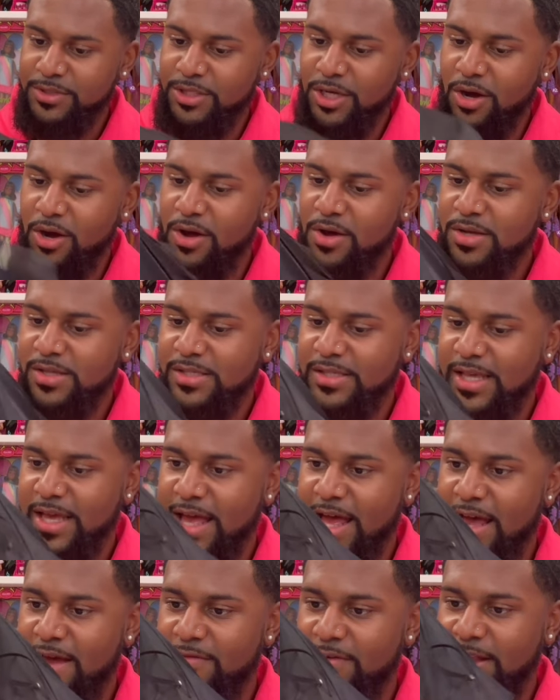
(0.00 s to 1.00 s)
dolls that
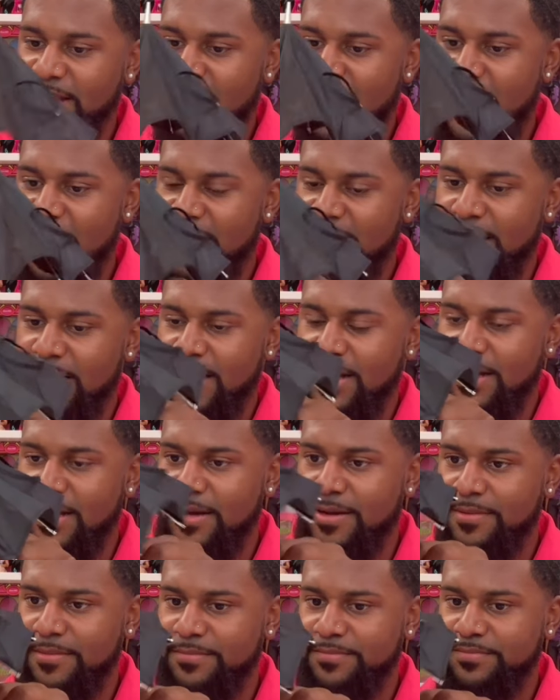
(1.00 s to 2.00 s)
have a lot of,
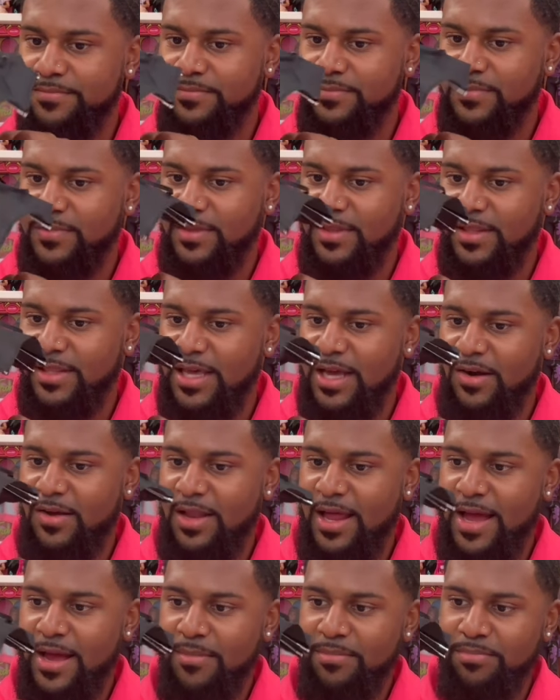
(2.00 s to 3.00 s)
um, that are
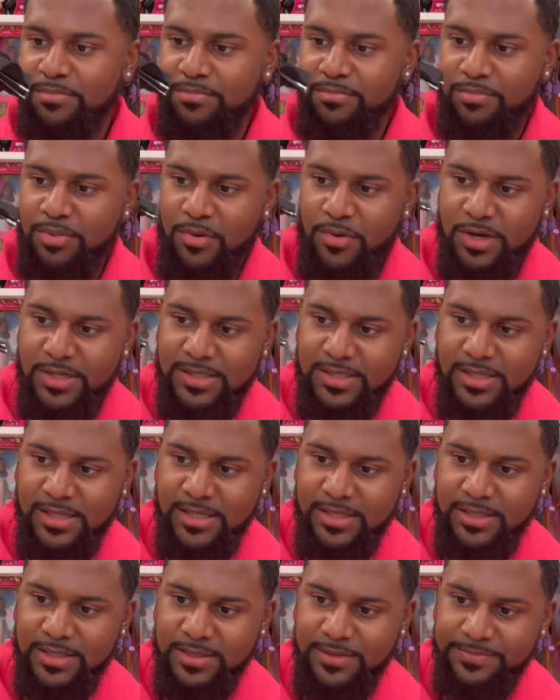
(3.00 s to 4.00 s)
like
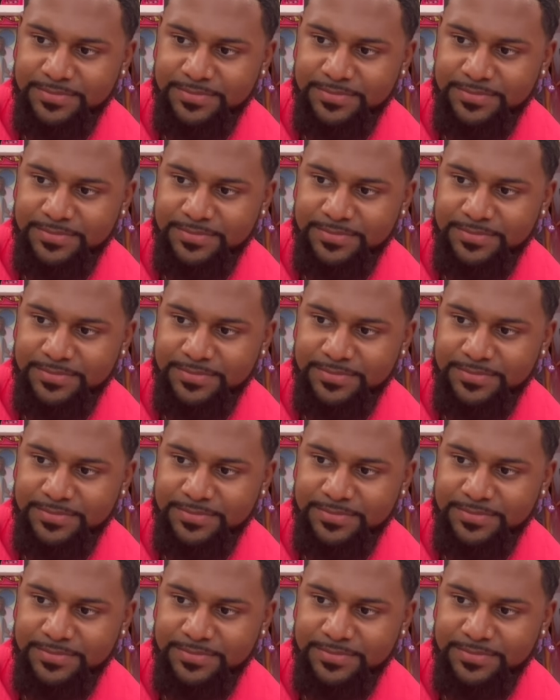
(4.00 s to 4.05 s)
porcelain,